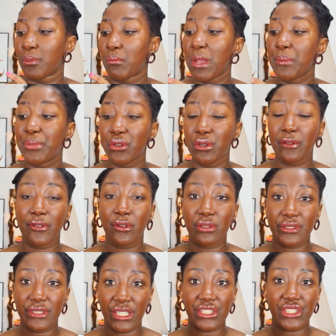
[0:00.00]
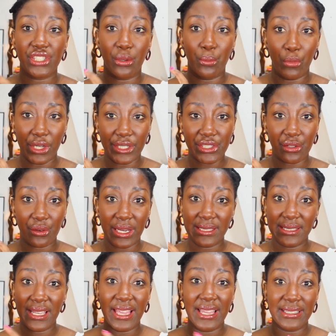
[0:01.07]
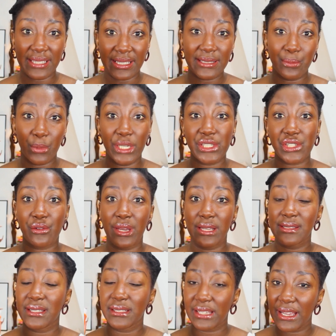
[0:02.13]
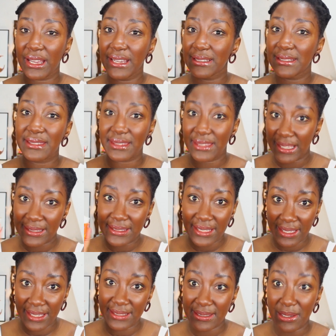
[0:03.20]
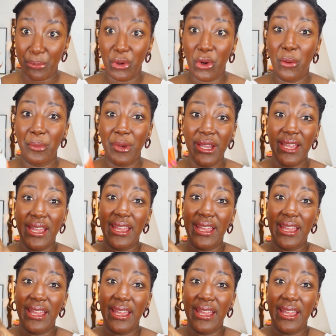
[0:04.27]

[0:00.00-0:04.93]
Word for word: moisturizer. And this moisturizer, guys, this is the bomb.